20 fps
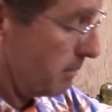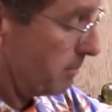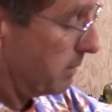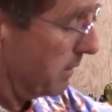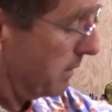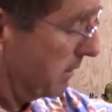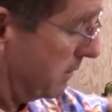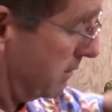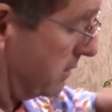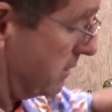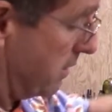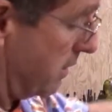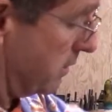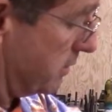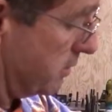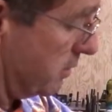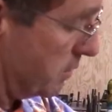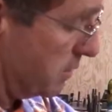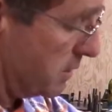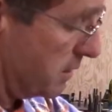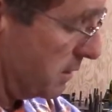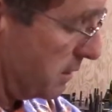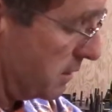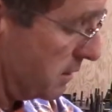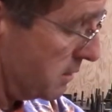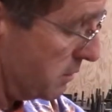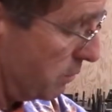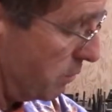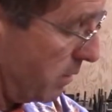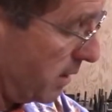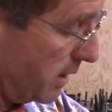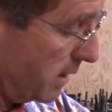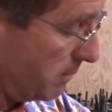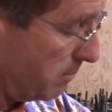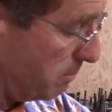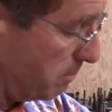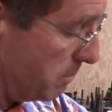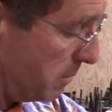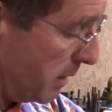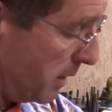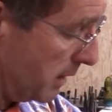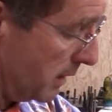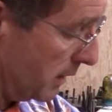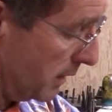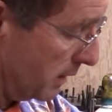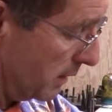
but there's all sorts of this red putty.